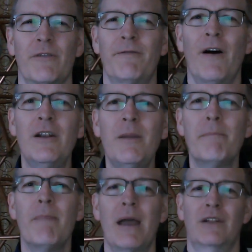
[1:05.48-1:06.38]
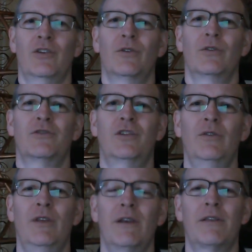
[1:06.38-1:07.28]
fundamental
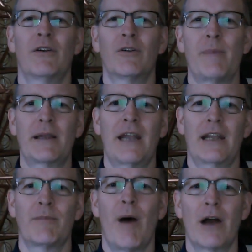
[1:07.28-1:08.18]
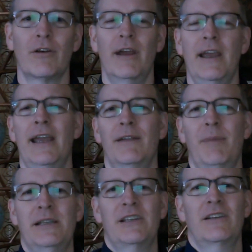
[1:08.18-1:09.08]
to the etheric magnetic model and
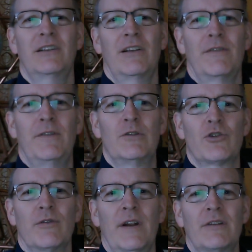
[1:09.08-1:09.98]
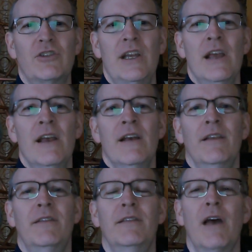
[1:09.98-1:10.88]
basically to the future of energy.
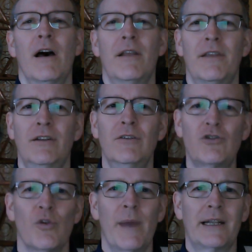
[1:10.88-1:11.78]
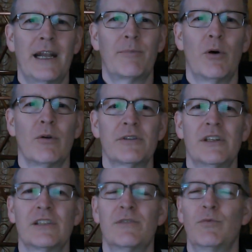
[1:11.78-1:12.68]
Uh, the neutral magnetic
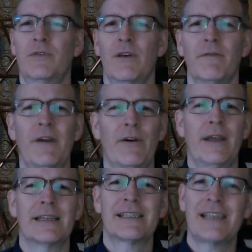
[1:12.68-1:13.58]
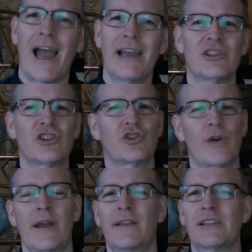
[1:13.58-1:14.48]
pulses, they'll vary in size,
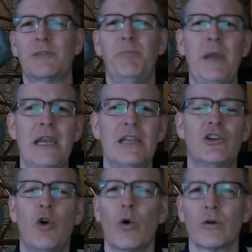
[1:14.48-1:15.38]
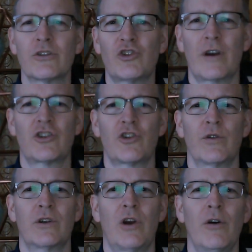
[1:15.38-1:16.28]
strength, speed, core structure,
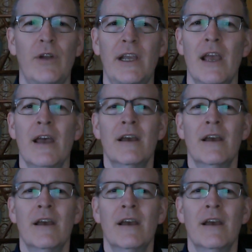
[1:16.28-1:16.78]
and coding.